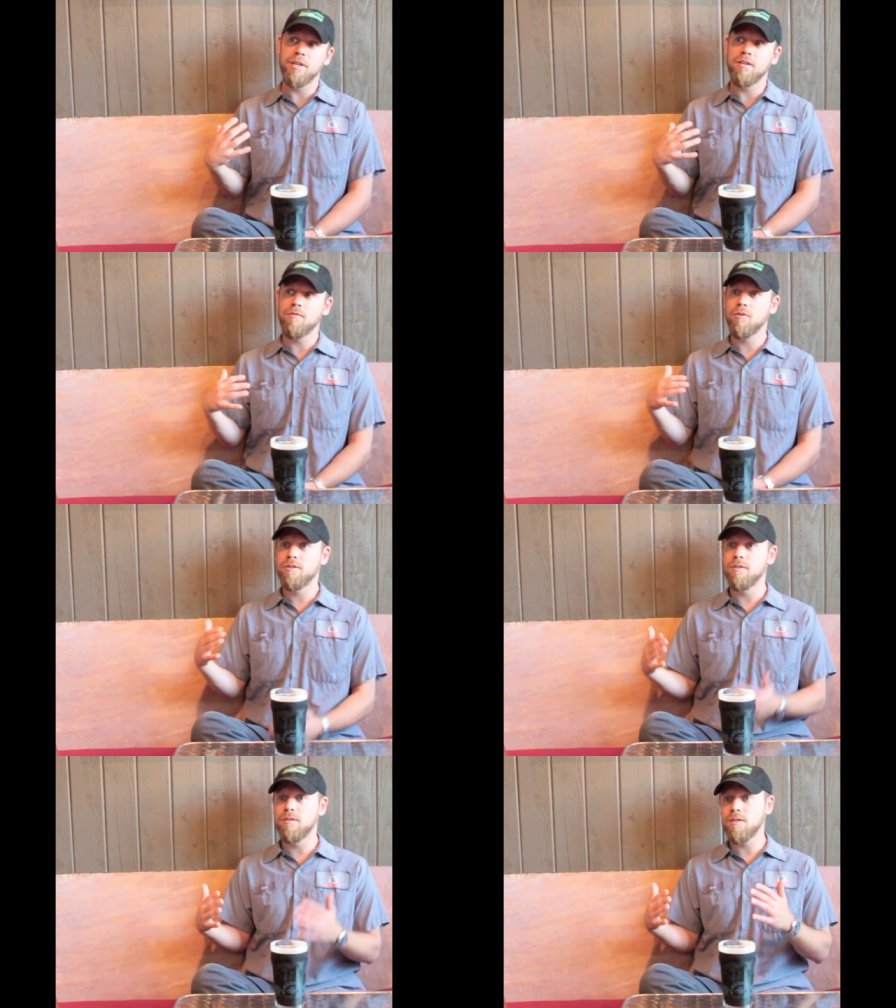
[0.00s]
And of course,
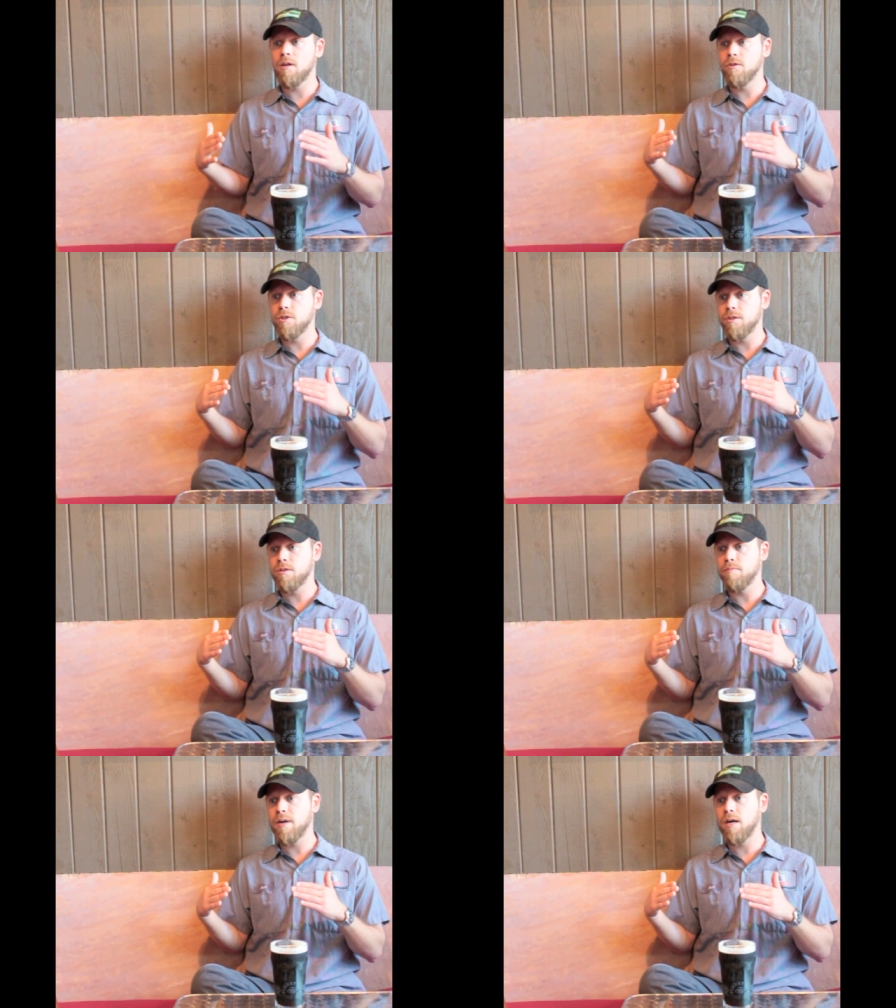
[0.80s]
this is all
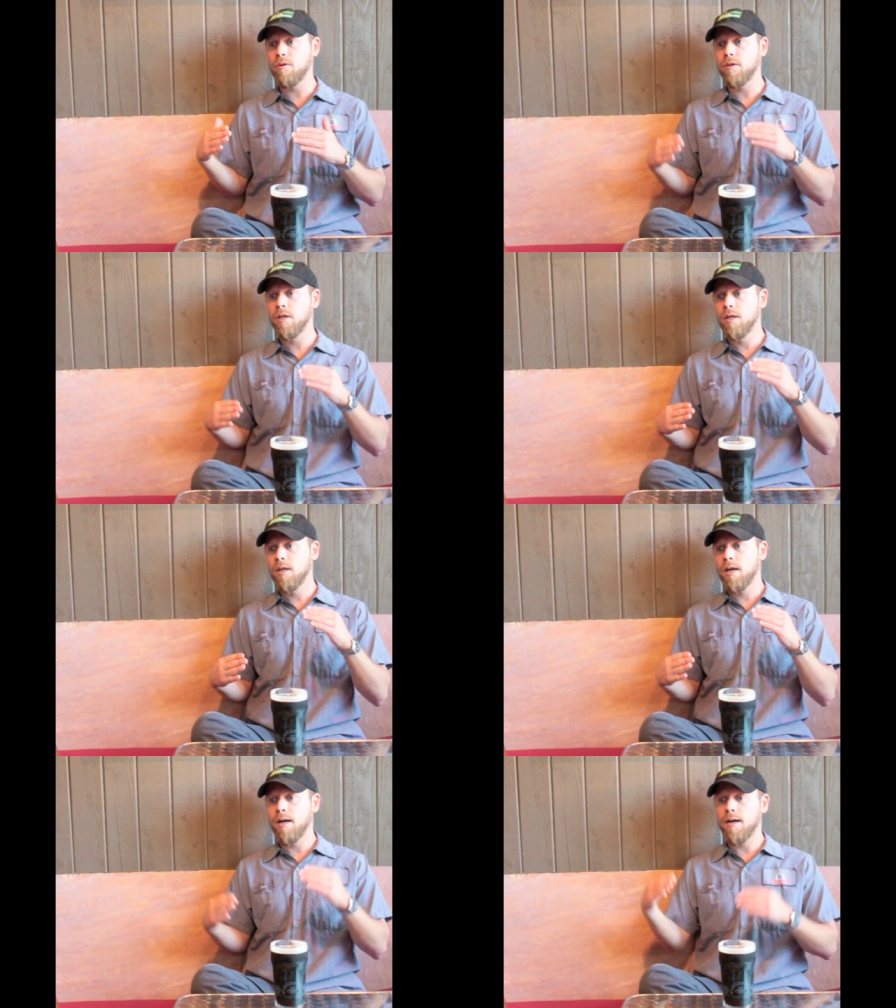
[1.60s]
just about
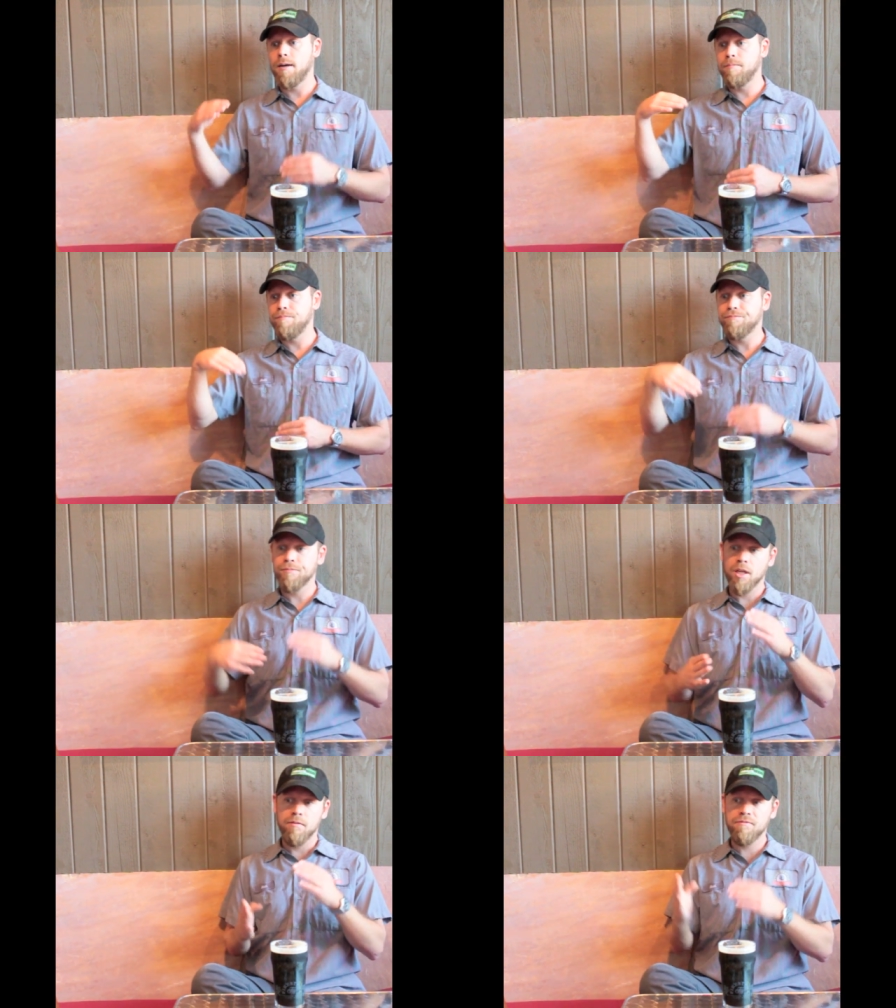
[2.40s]
um,
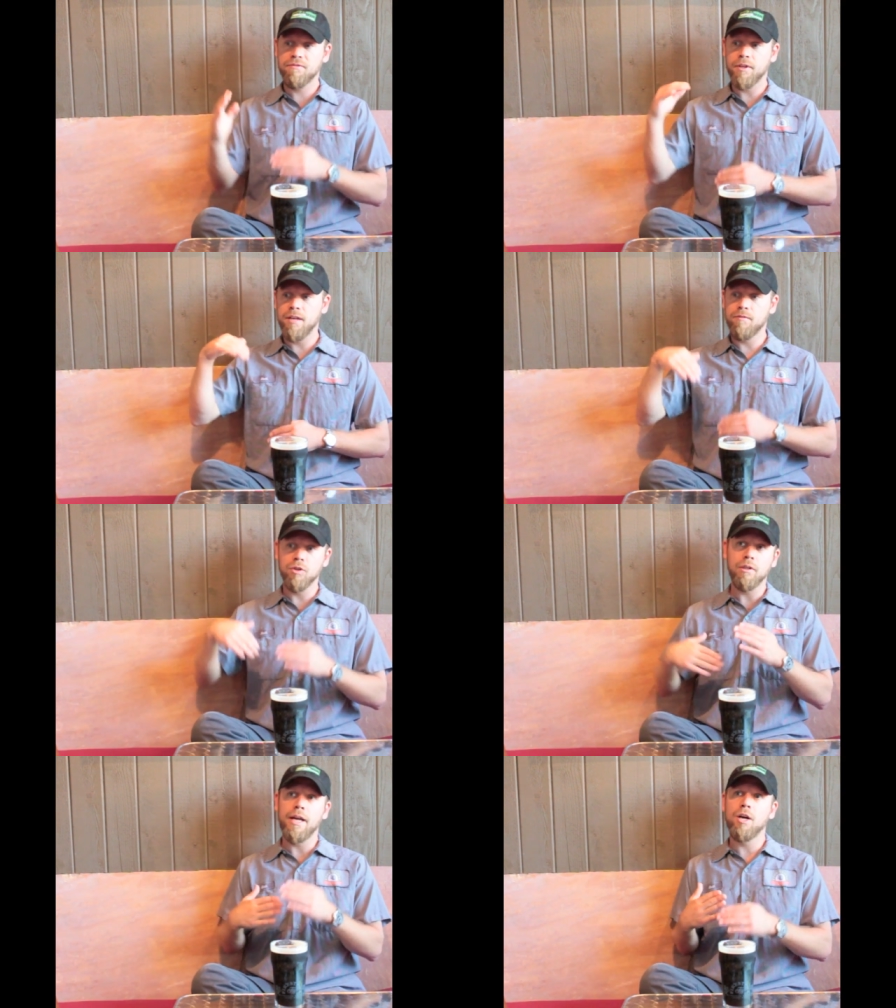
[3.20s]
flavor
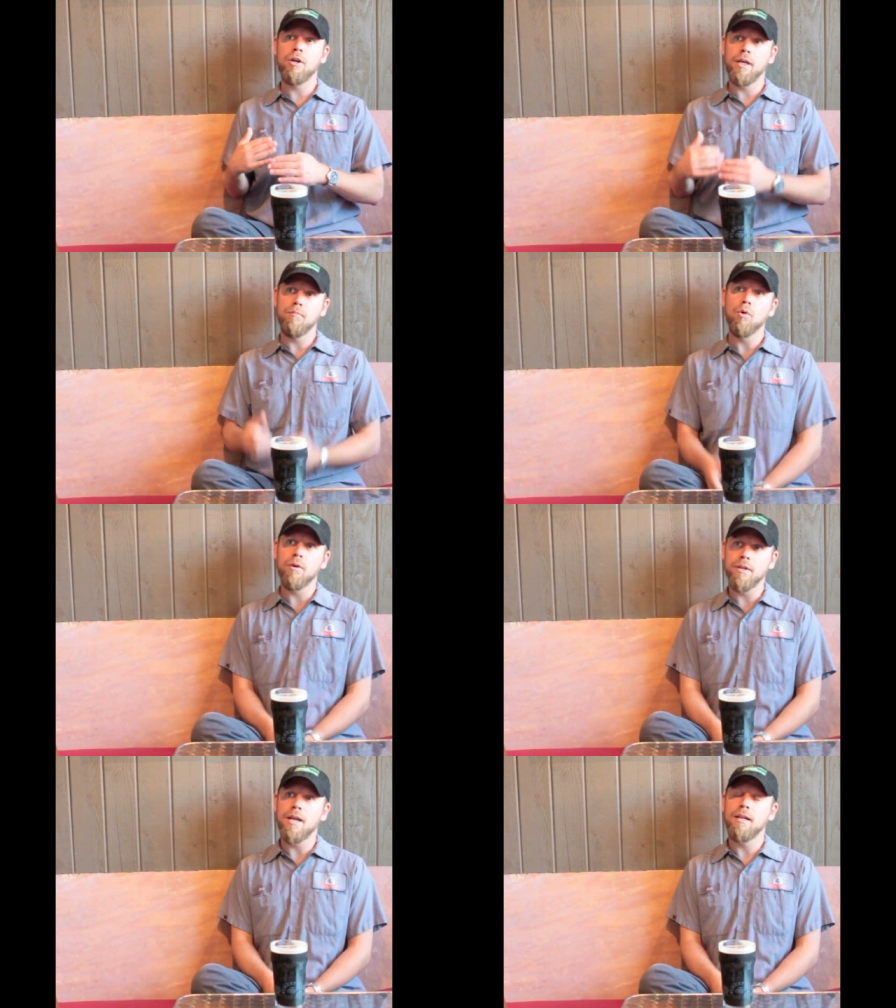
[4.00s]
layering more
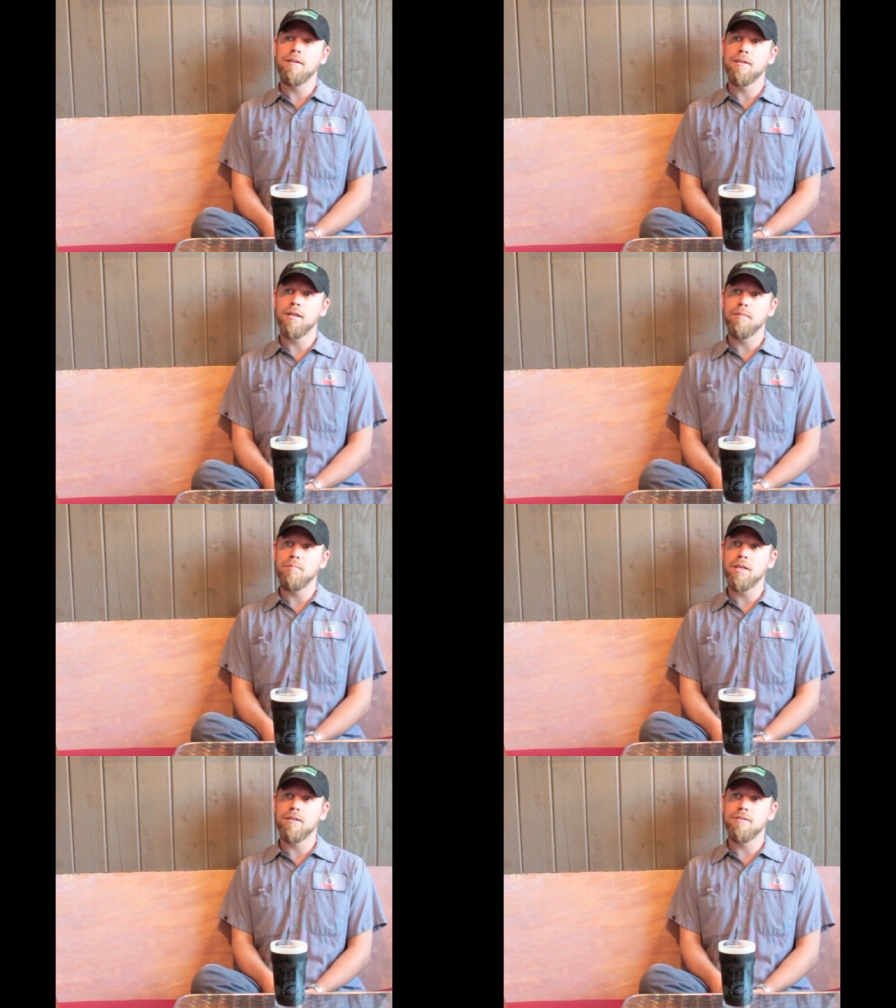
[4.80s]
than anything
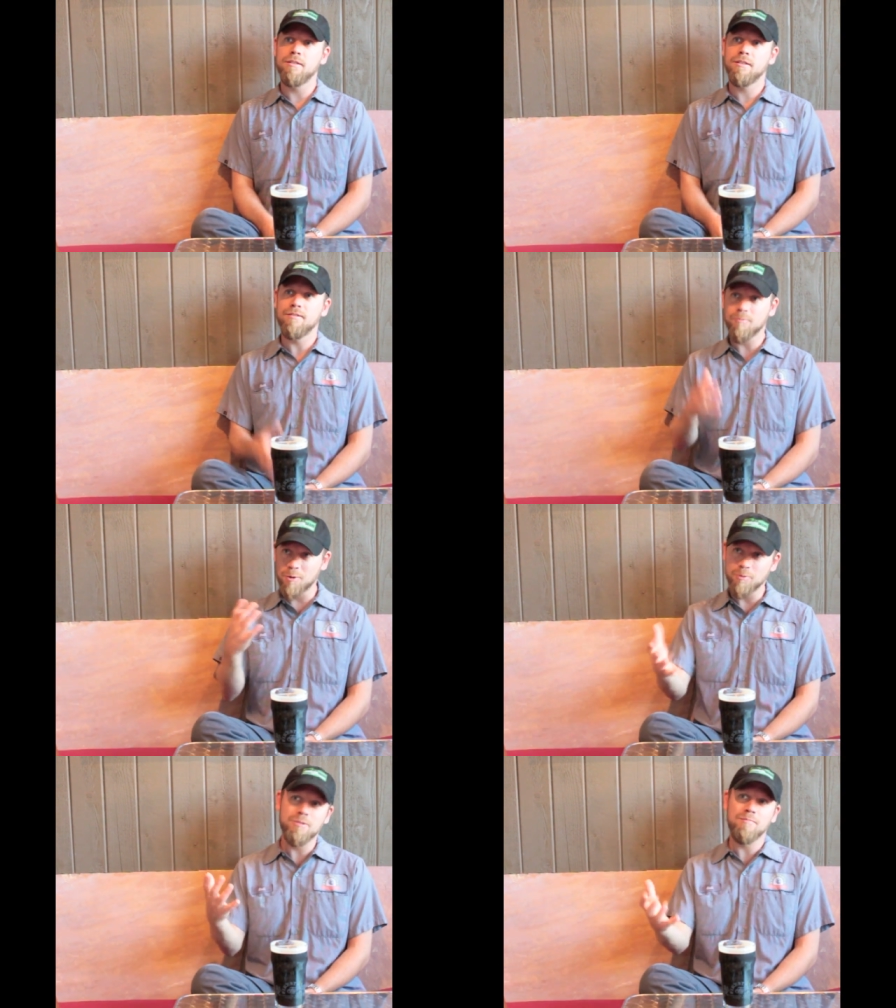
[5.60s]
because the
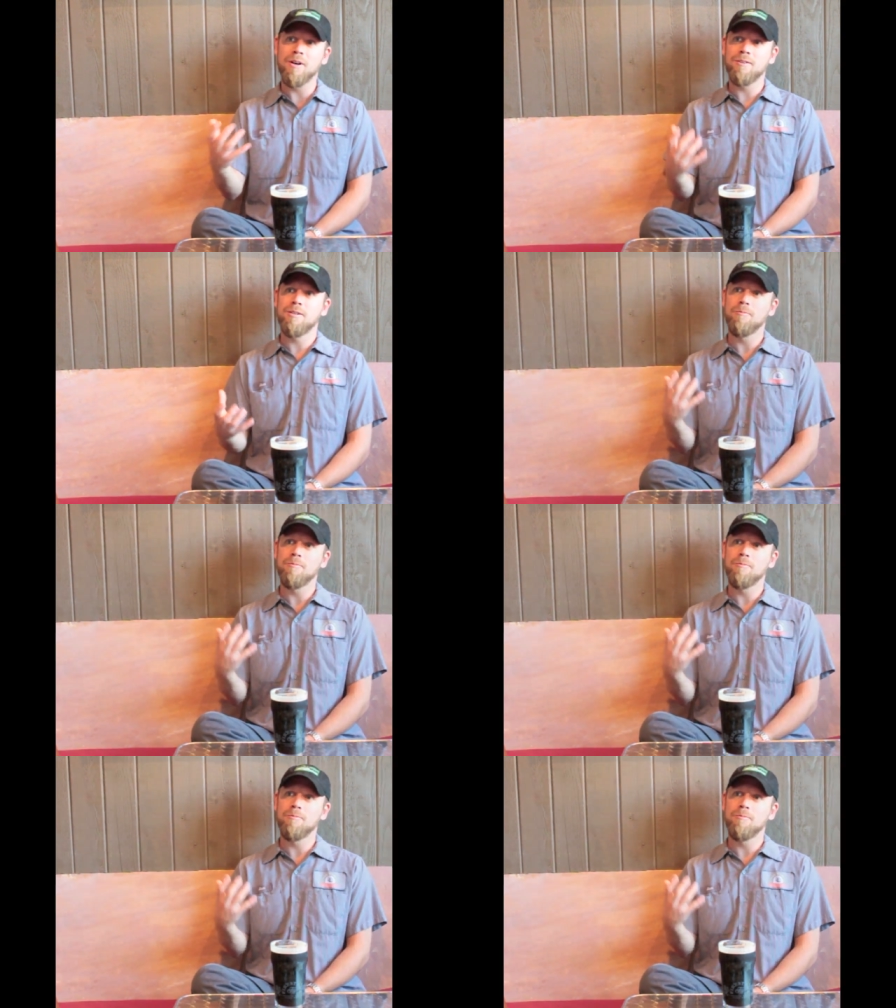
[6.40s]
roasted malts are